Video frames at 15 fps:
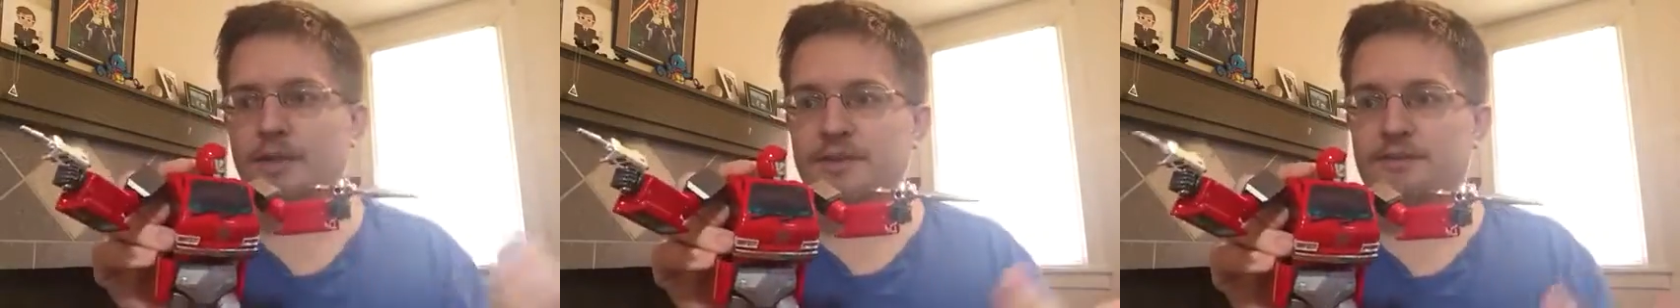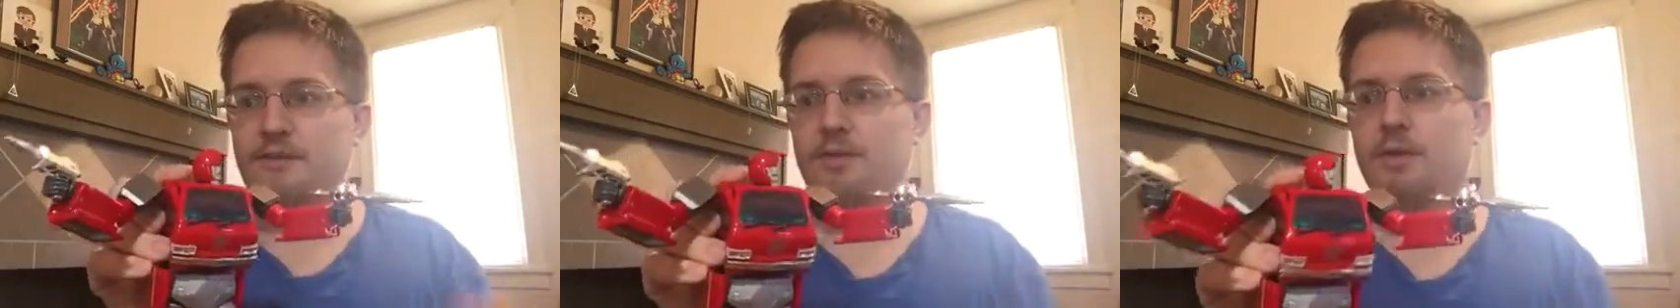
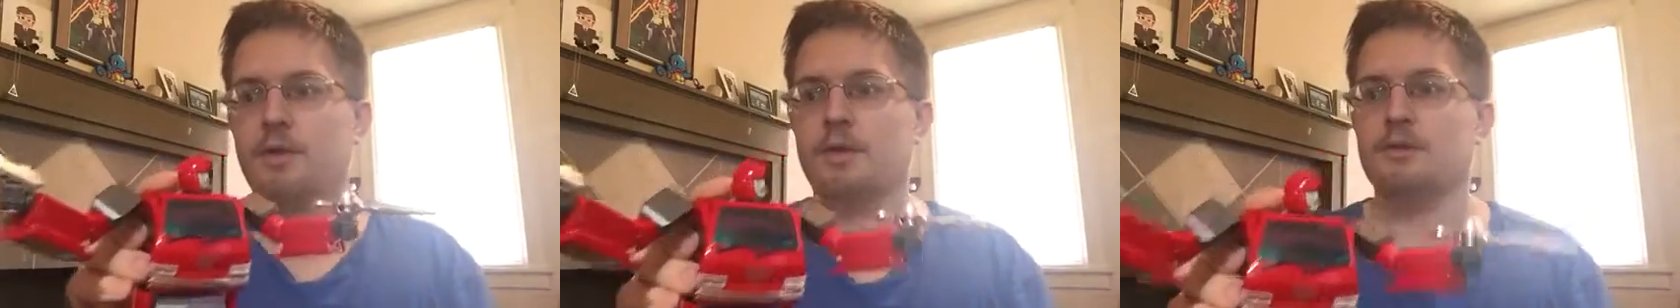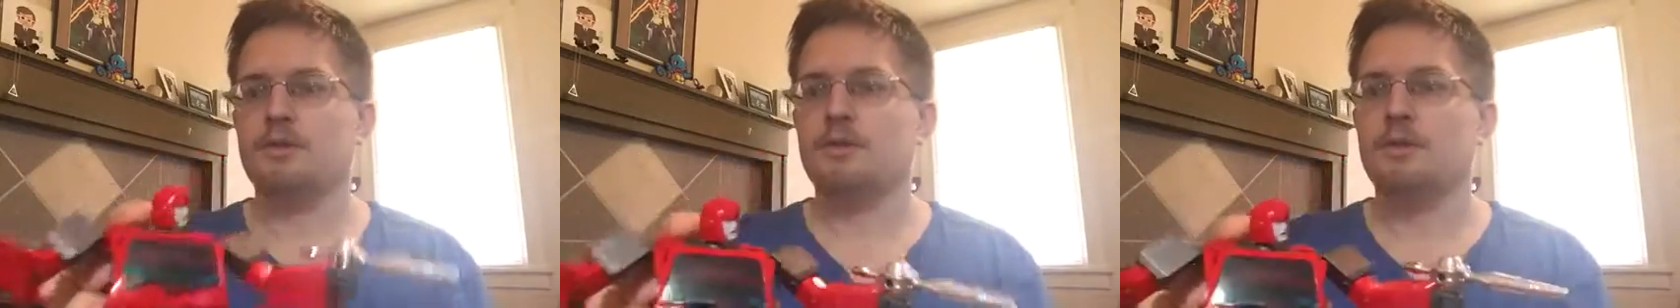this
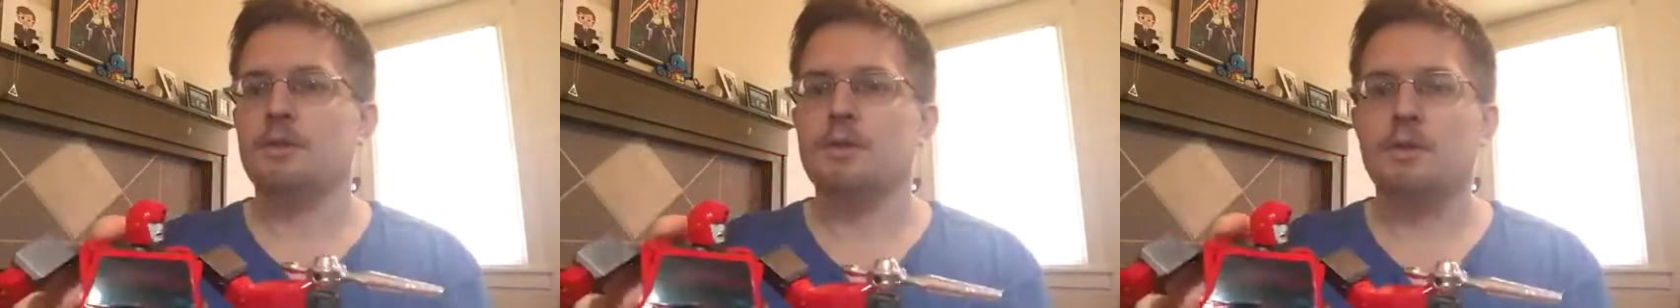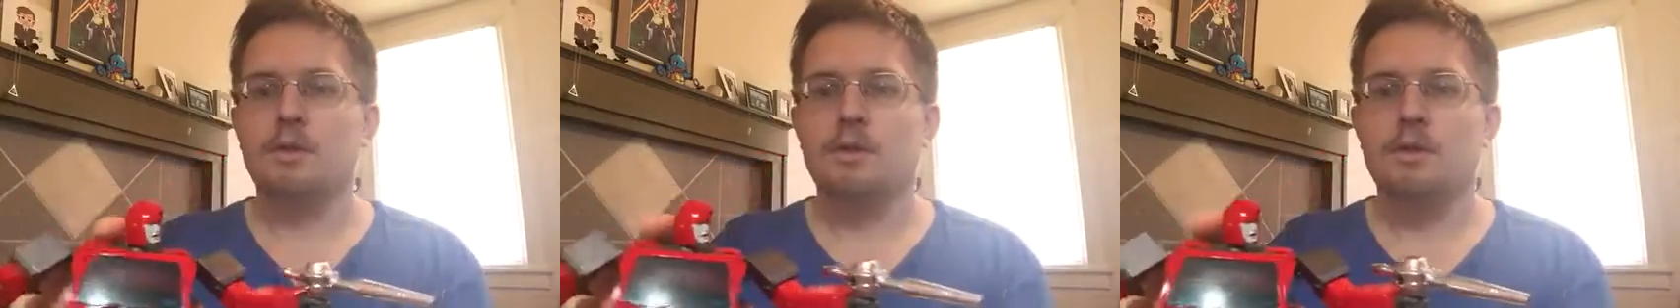looks,
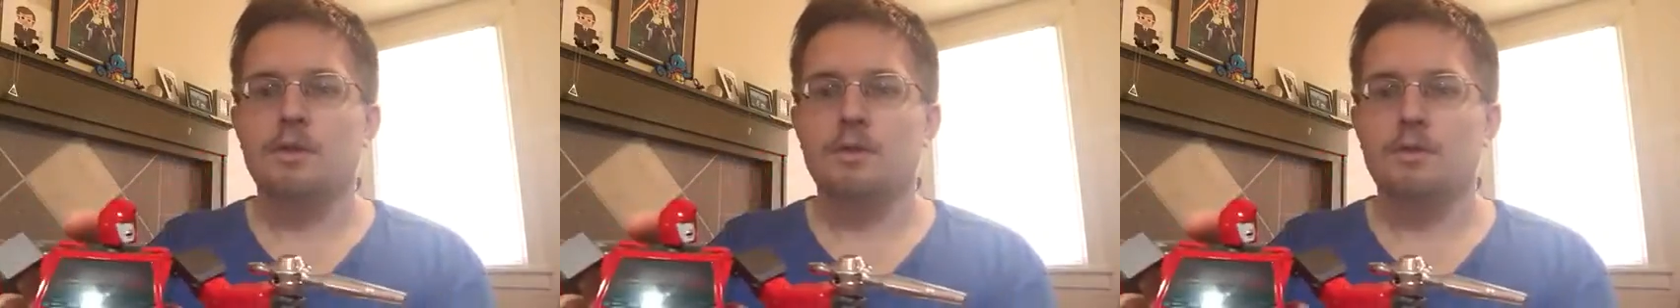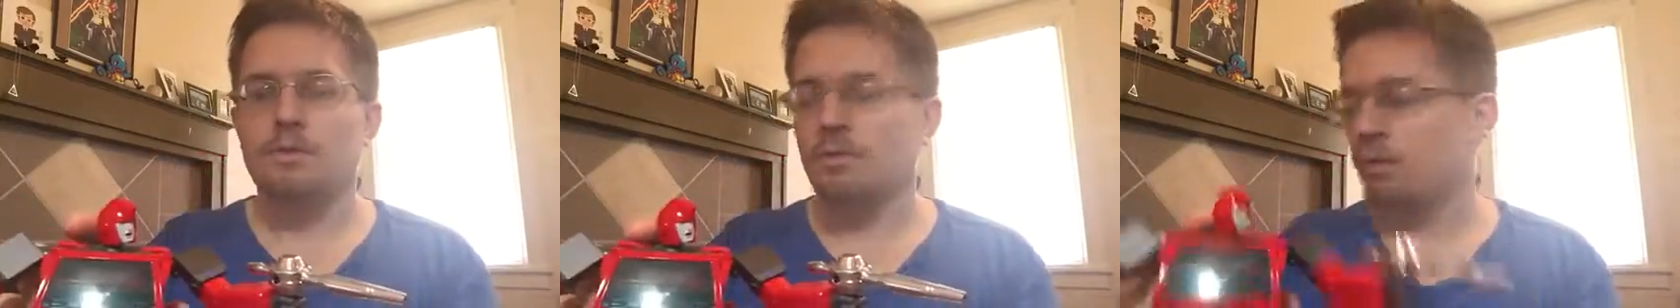
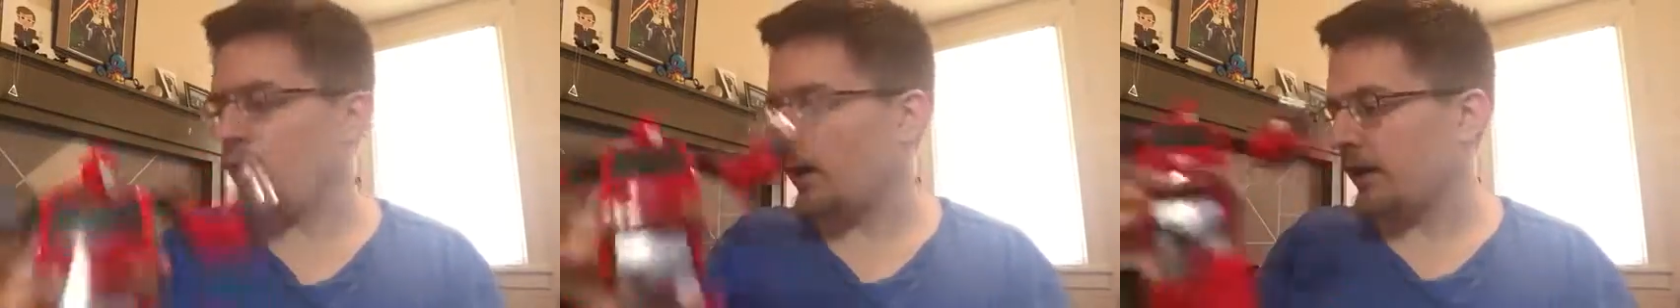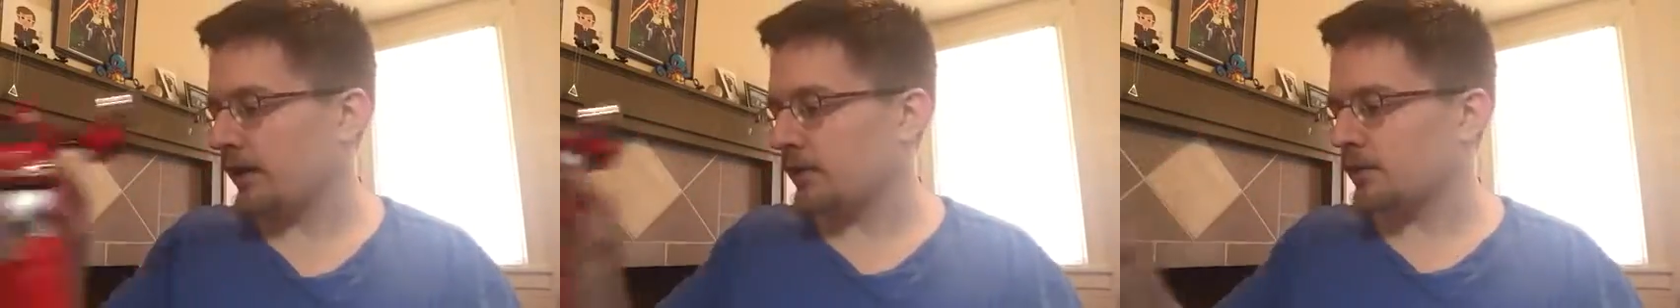
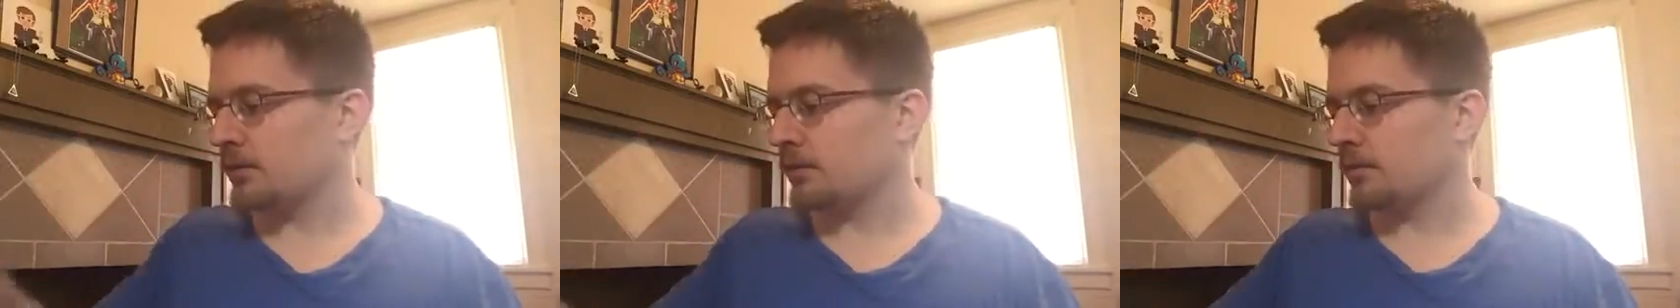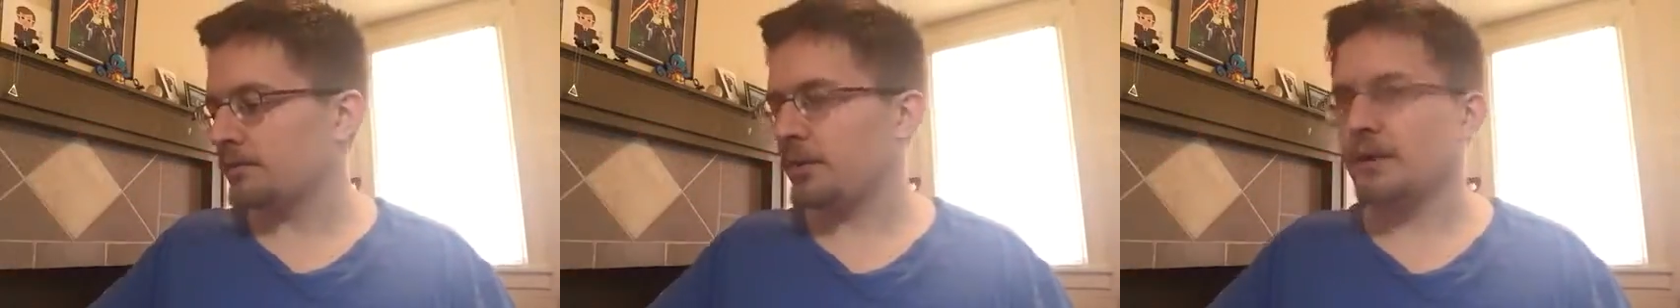why aren't
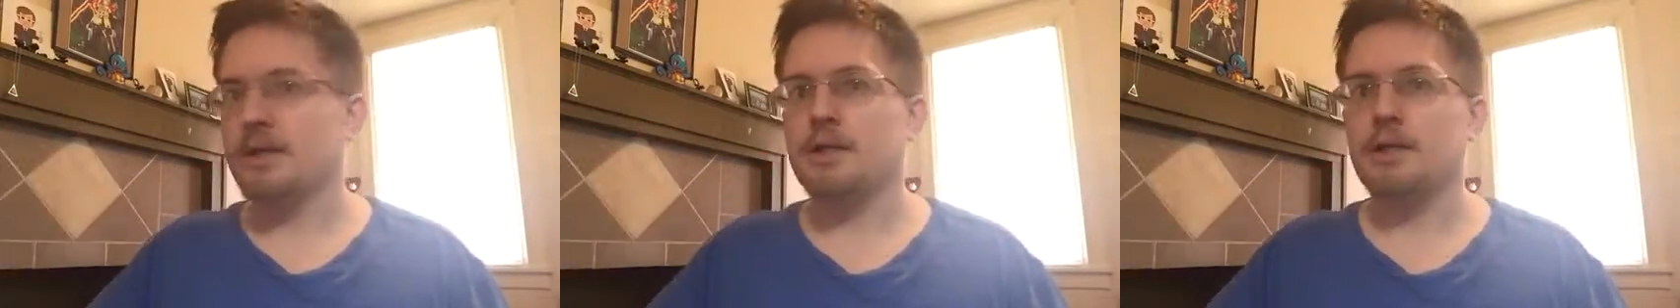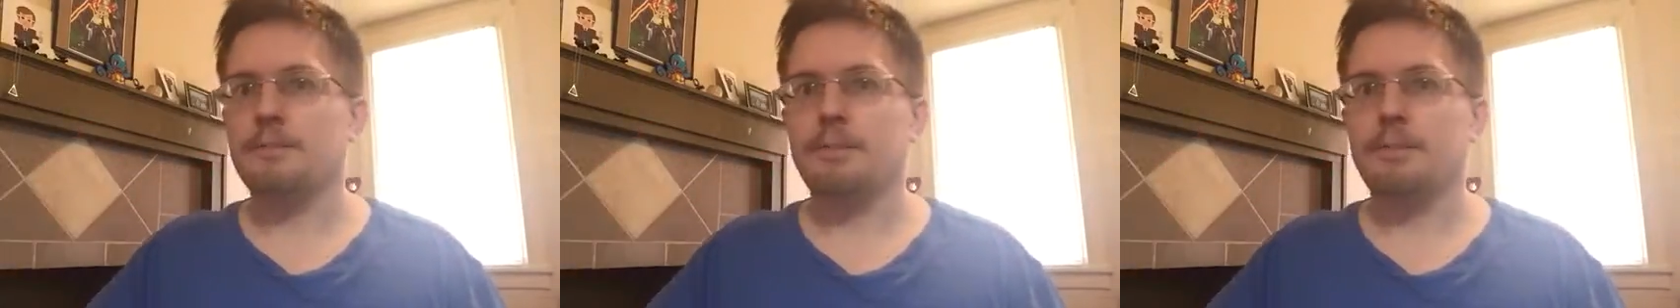you complaining